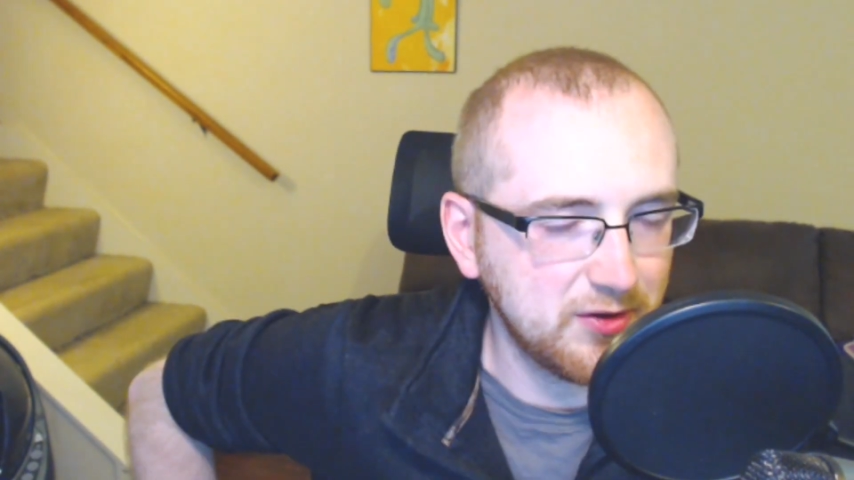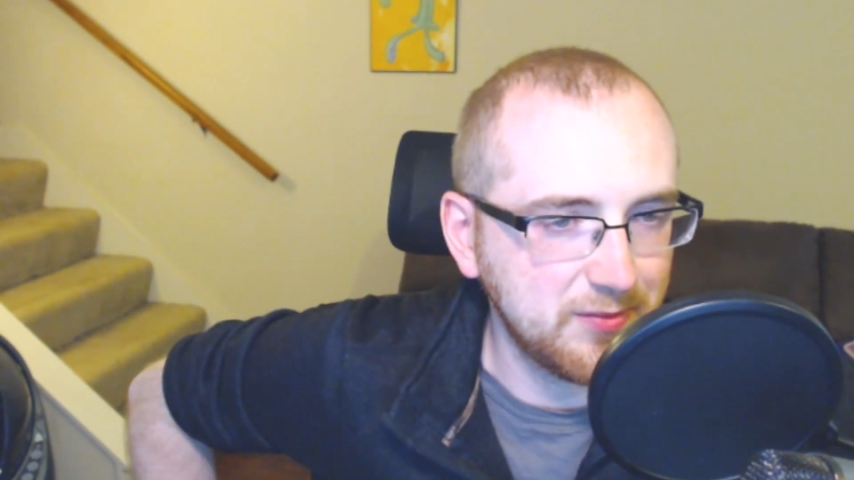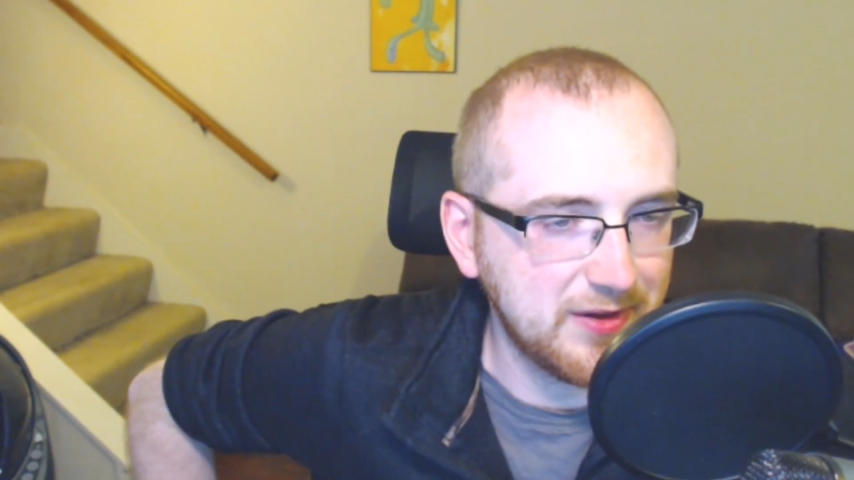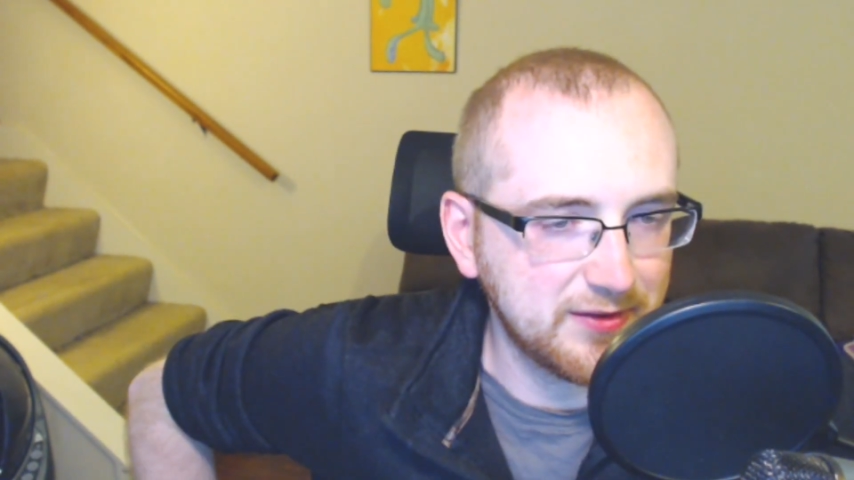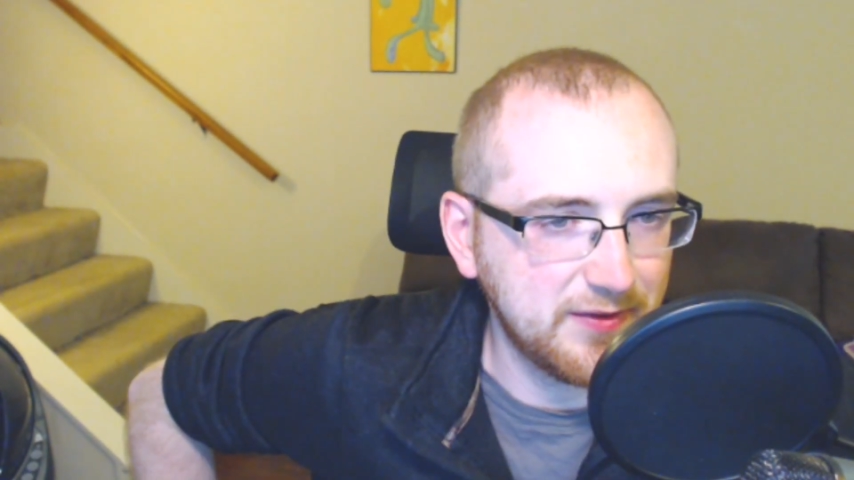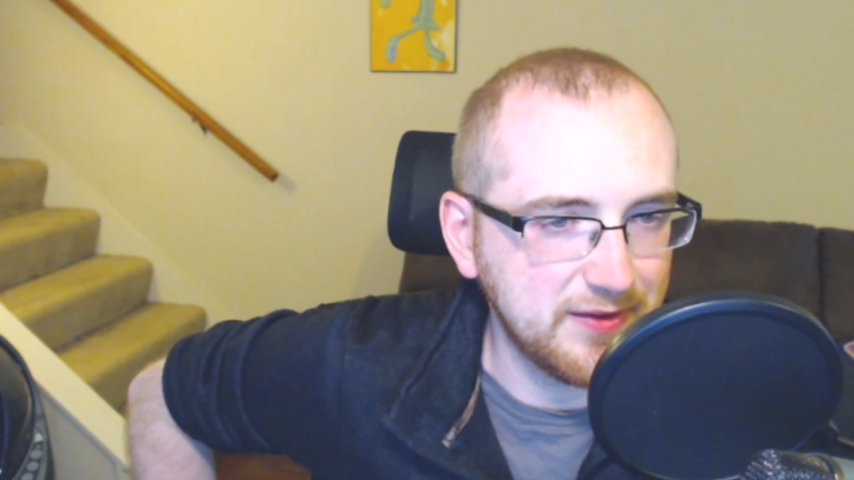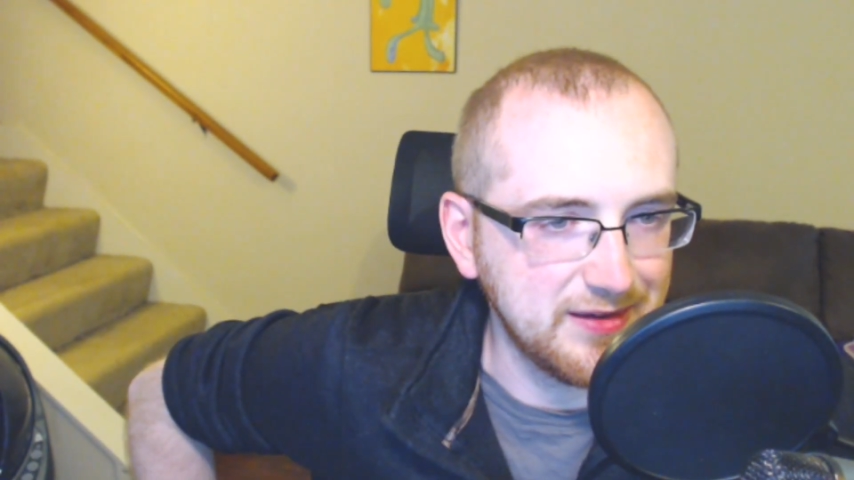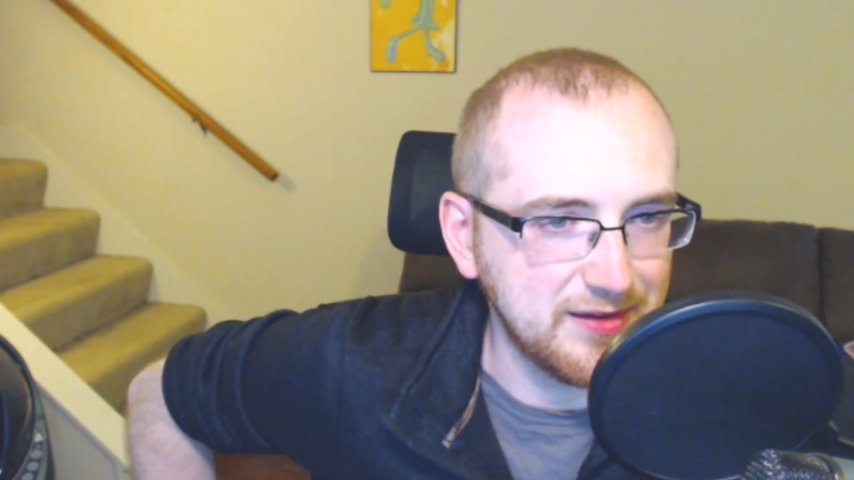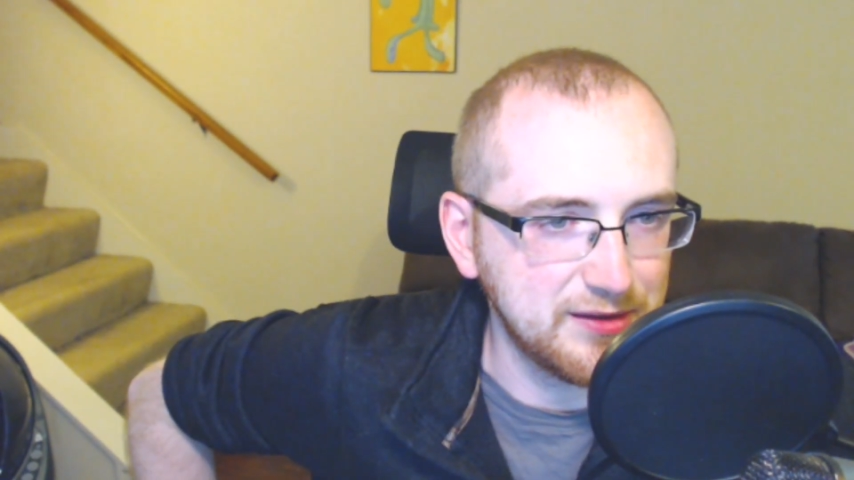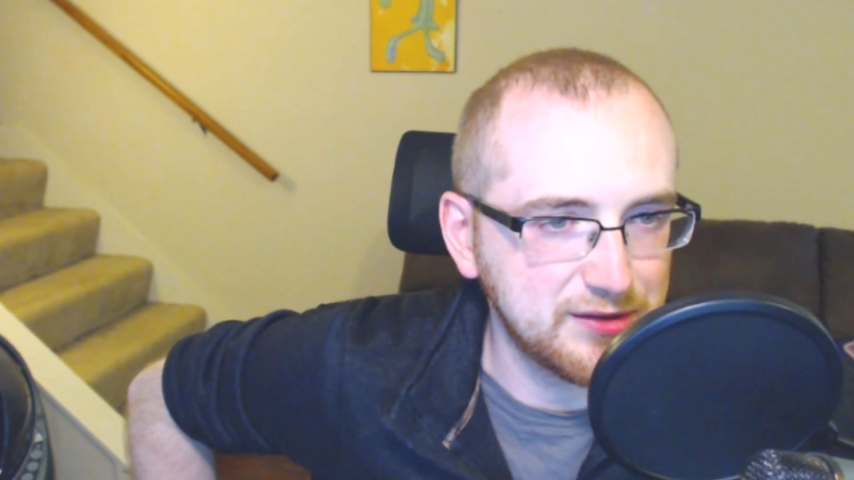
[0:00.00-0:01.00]
Welcome back to
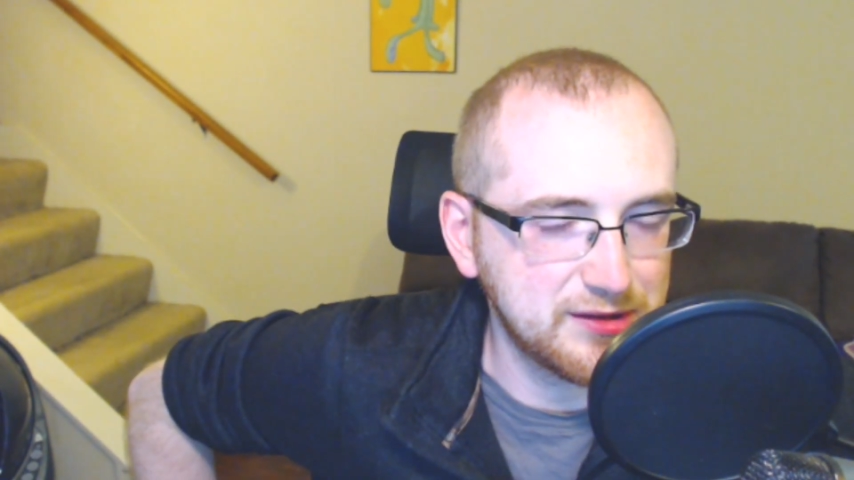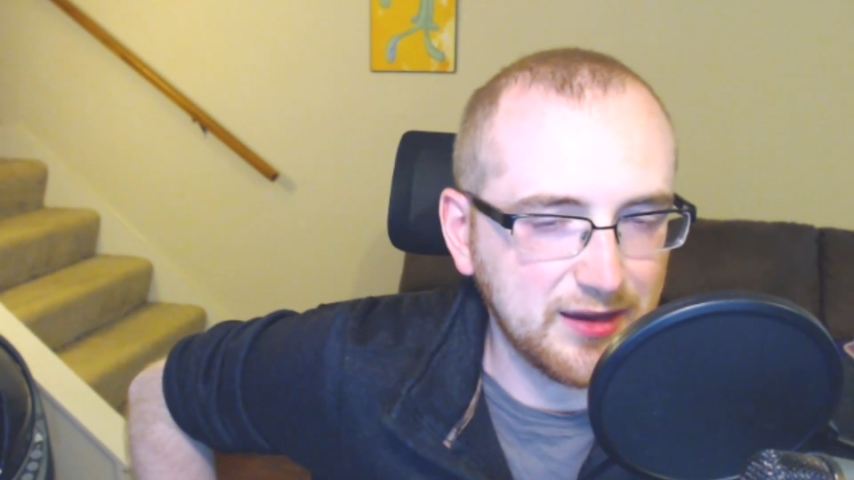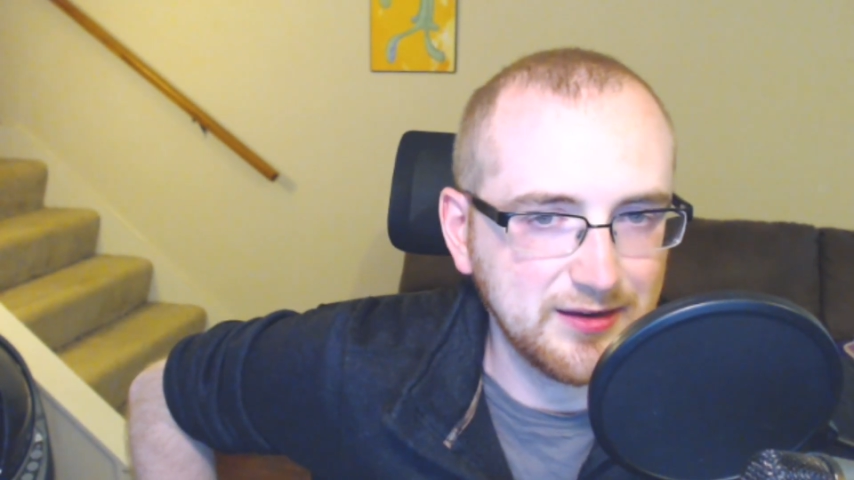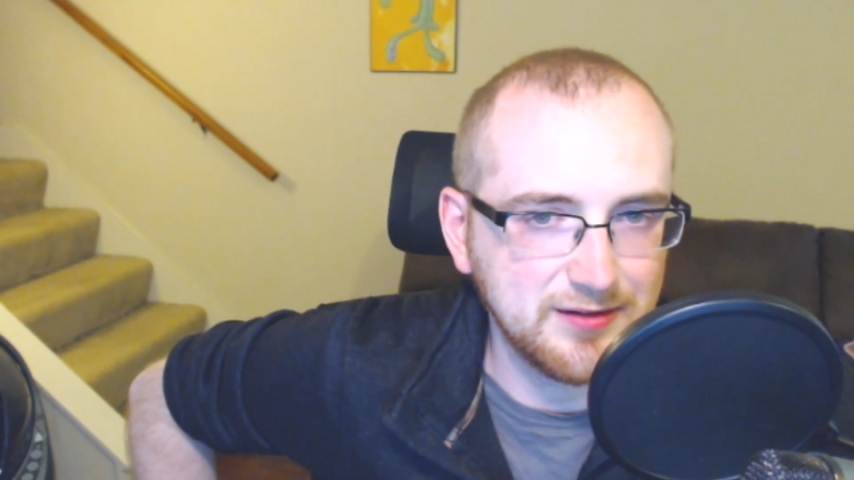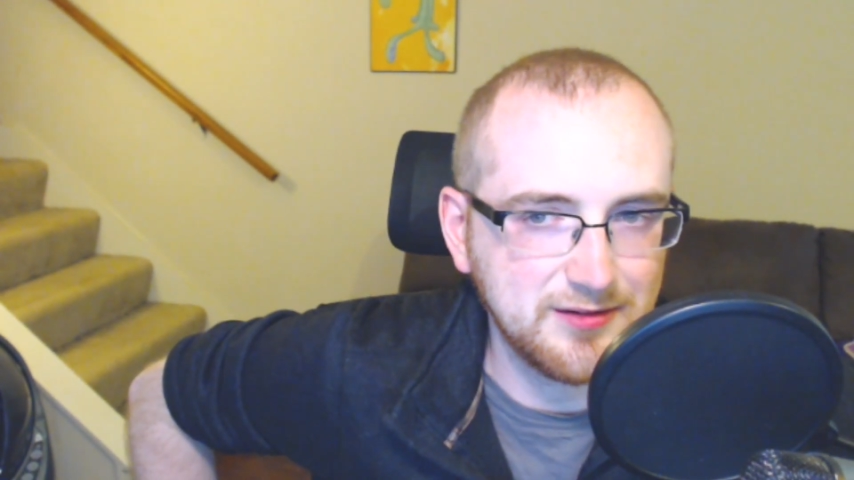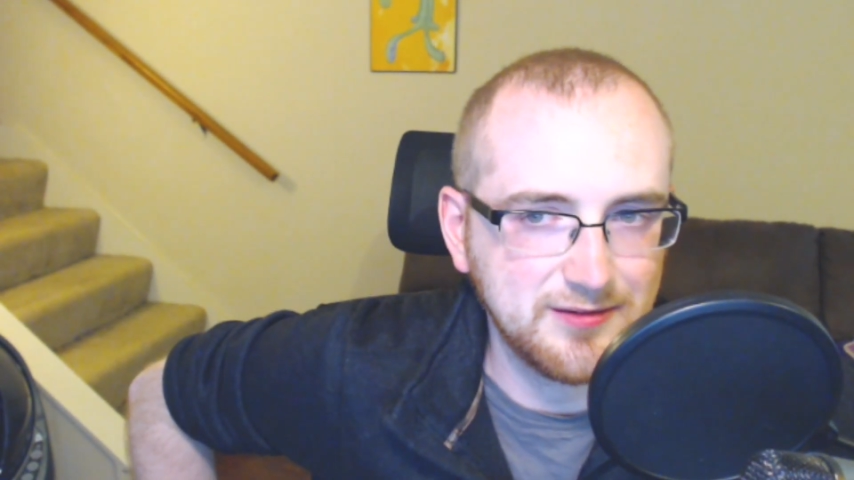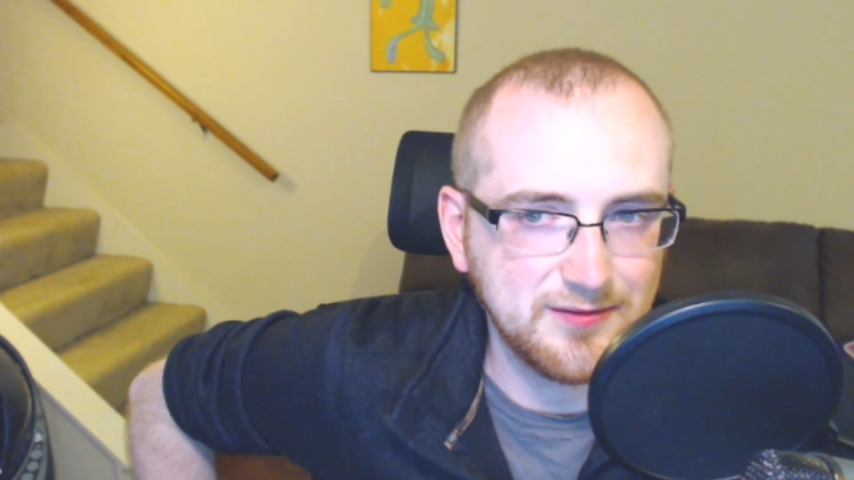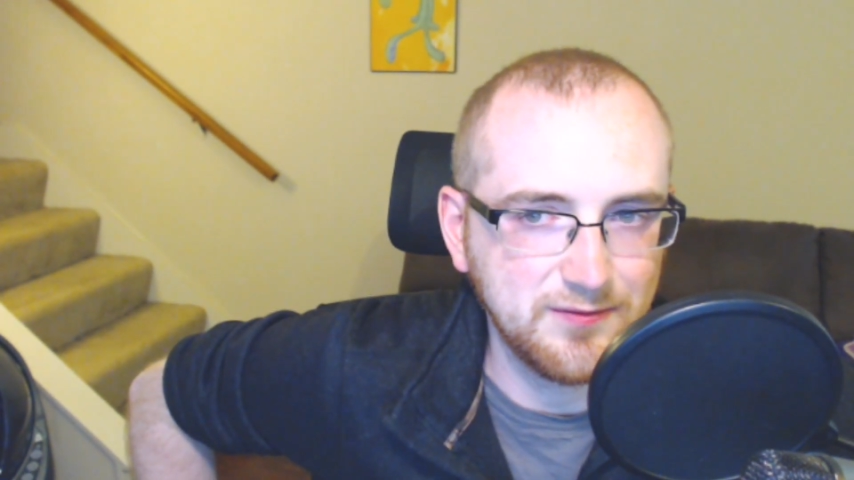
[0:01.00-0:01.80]
the second